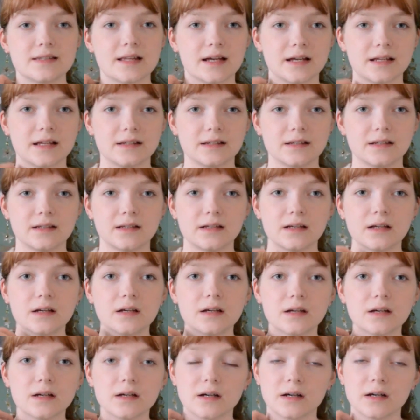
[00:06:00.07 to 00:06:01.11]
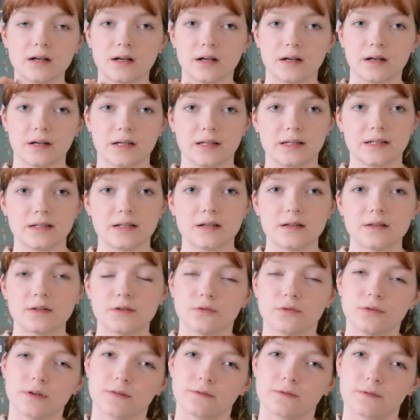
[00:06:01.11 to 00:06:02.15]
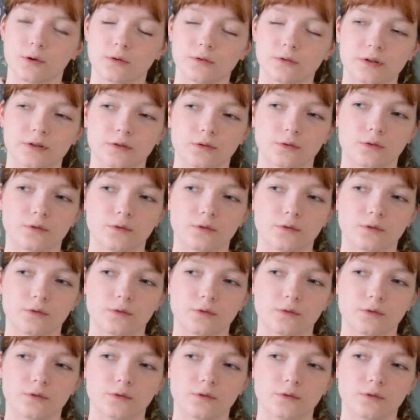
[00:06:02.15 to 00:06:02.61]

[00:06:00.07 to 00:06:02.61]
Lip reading: that I didn't do the folded